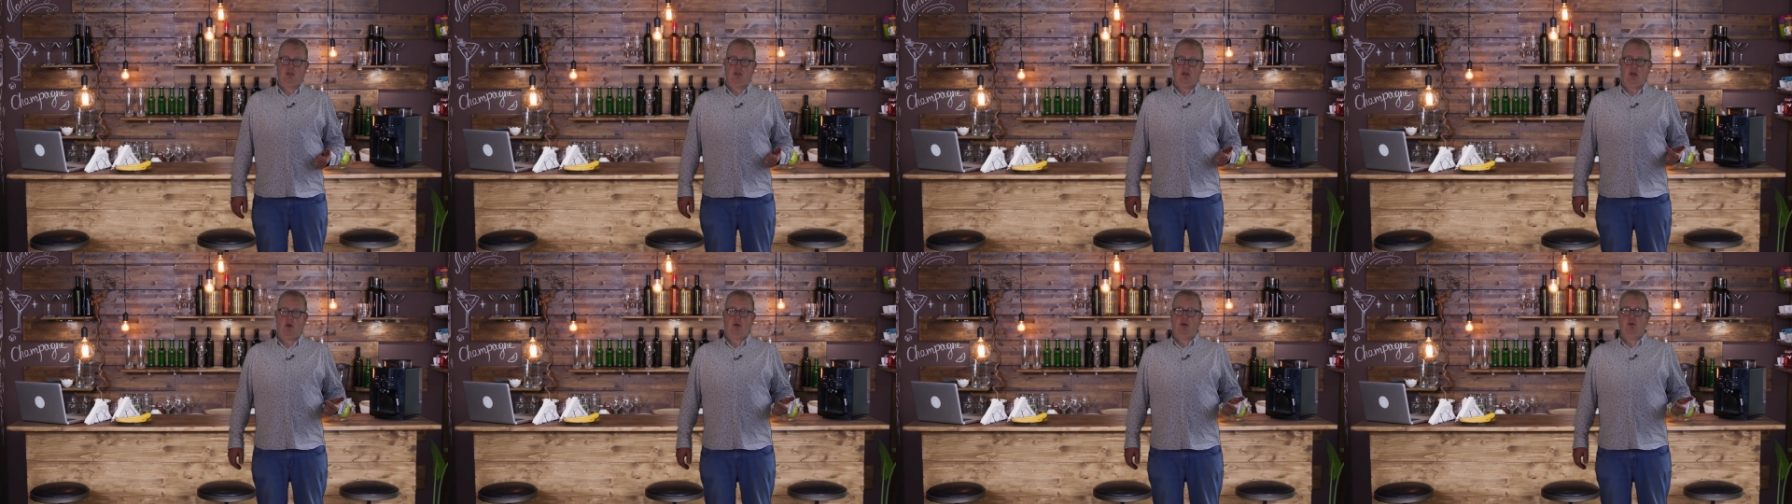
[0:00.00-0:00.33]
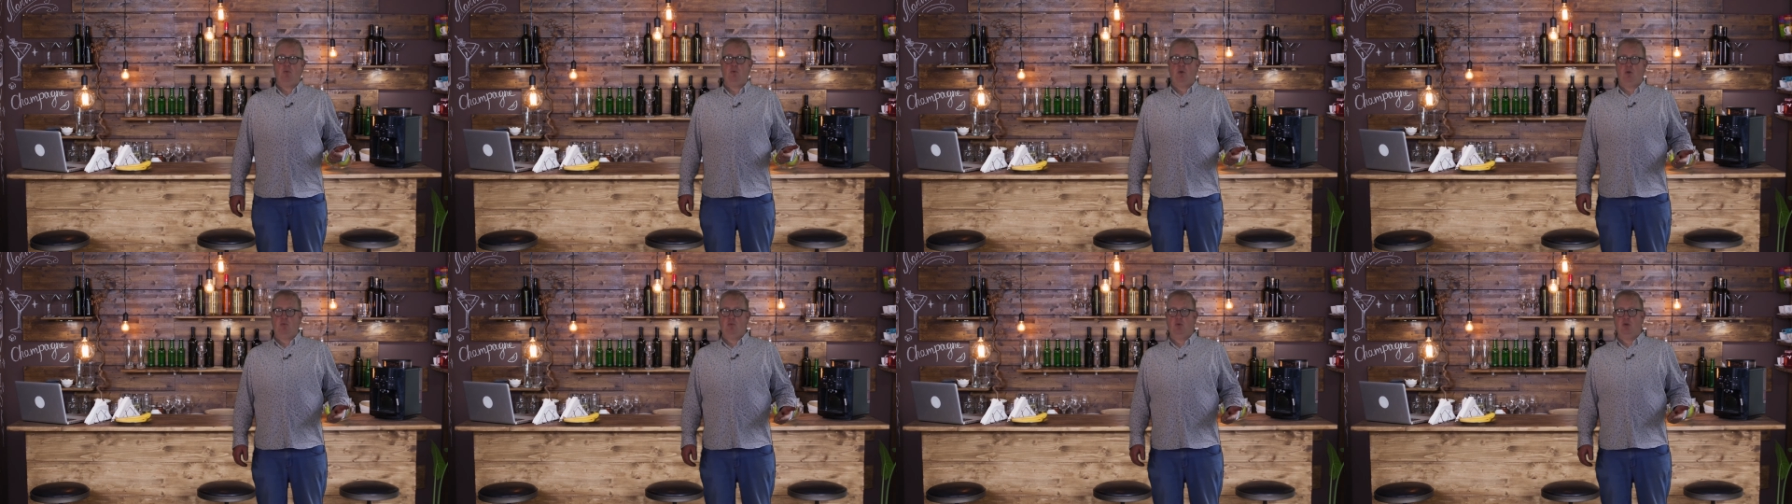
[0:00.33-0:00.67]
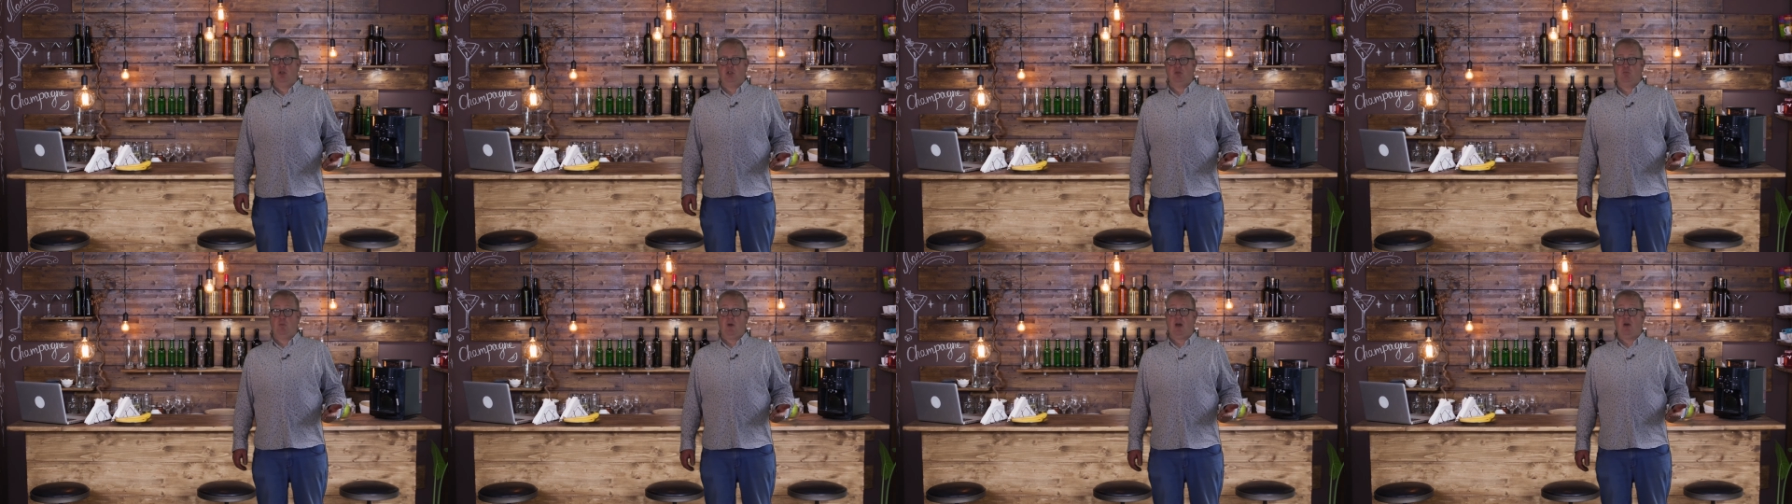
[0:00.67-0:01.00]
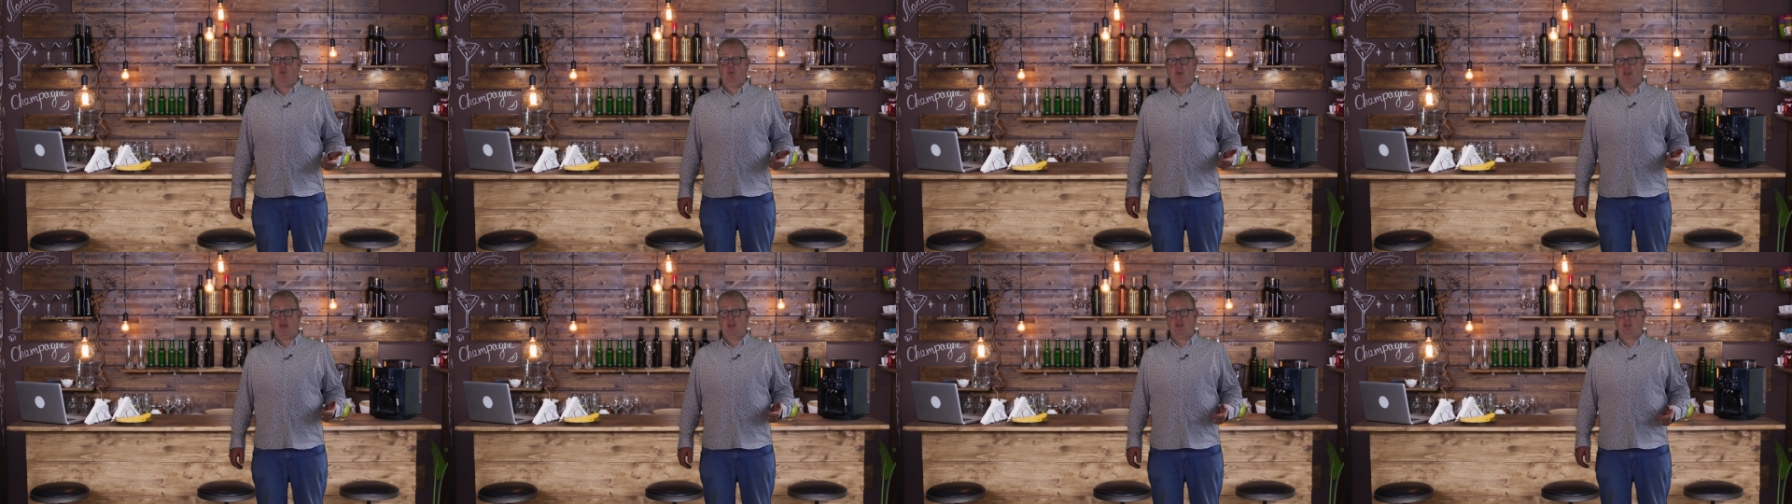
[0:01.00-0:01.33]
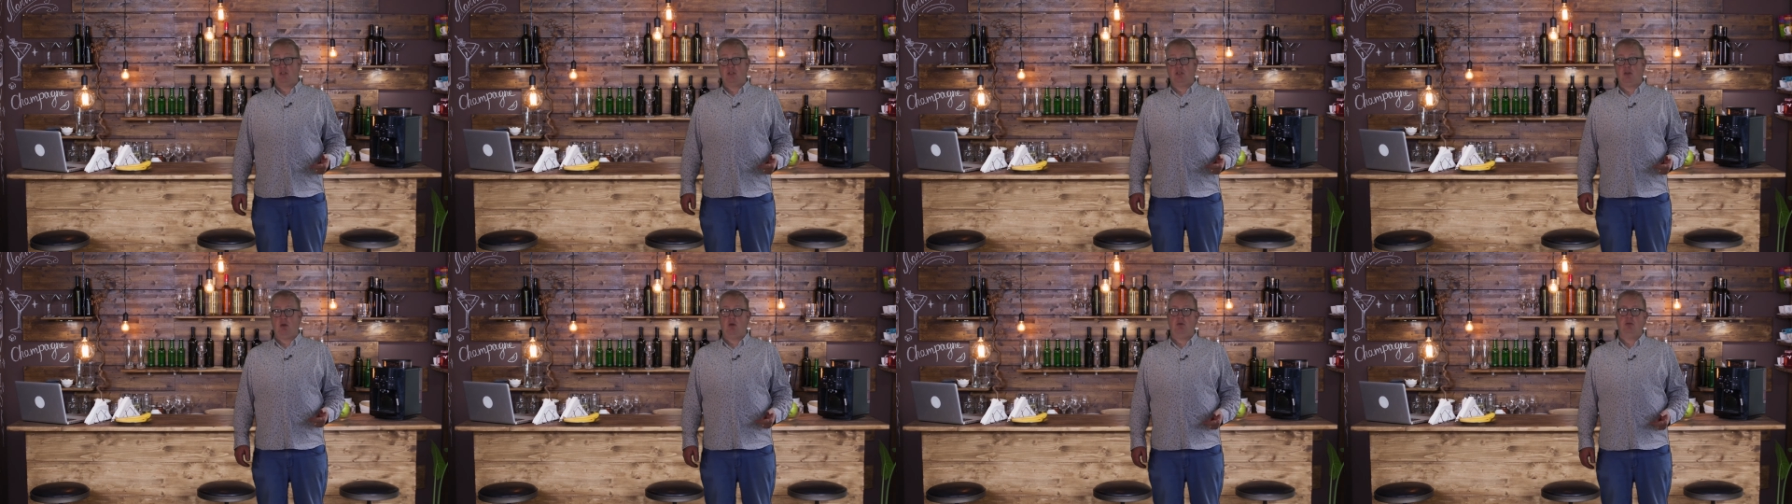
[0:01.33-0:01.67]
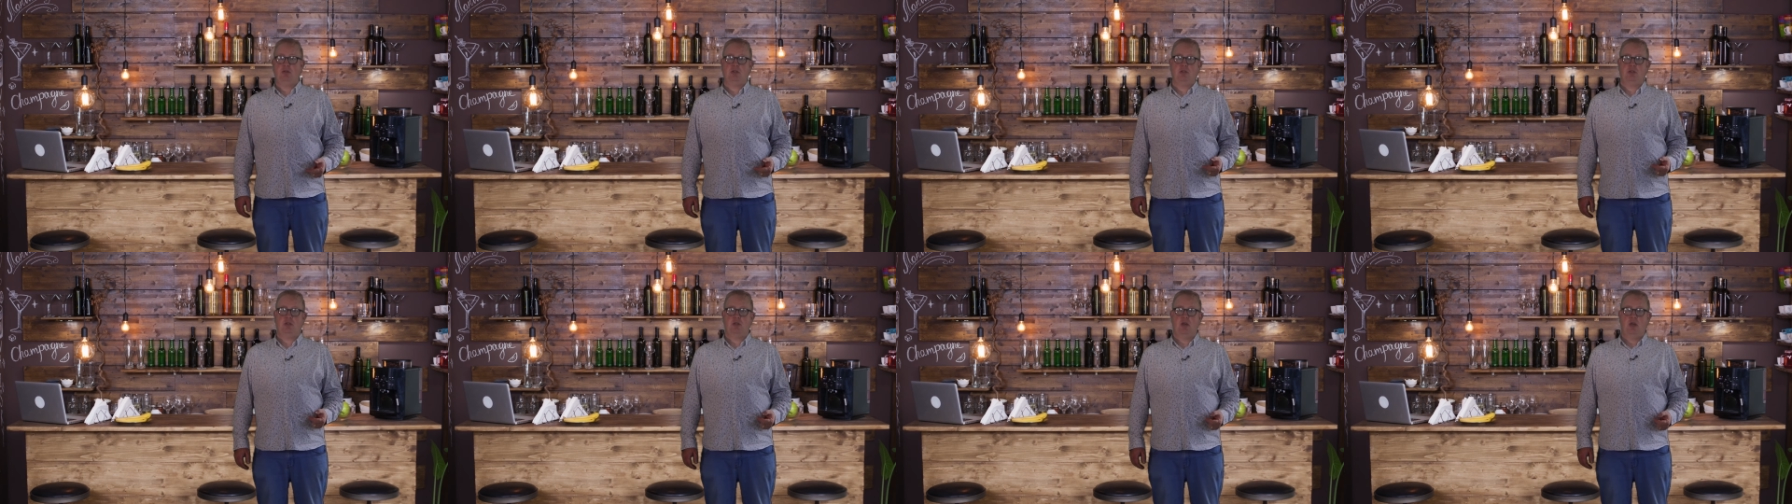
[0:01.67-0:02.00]
knowing what works well with other
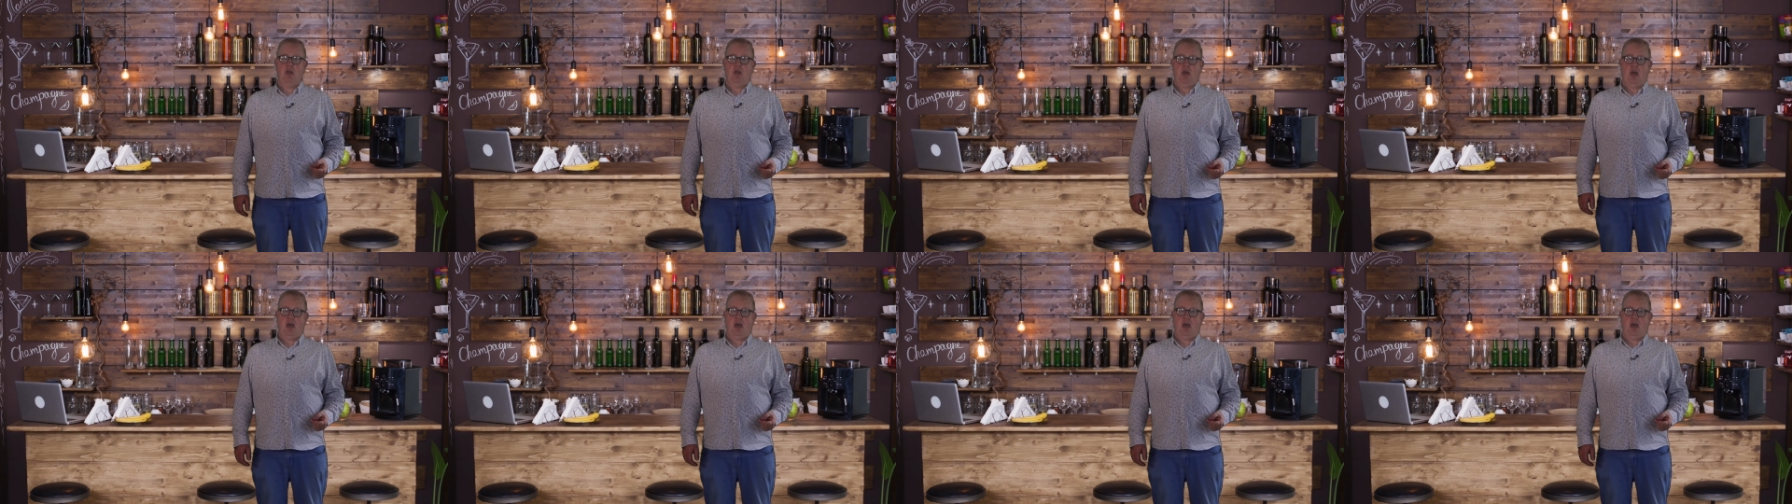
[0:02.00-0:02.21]
songs,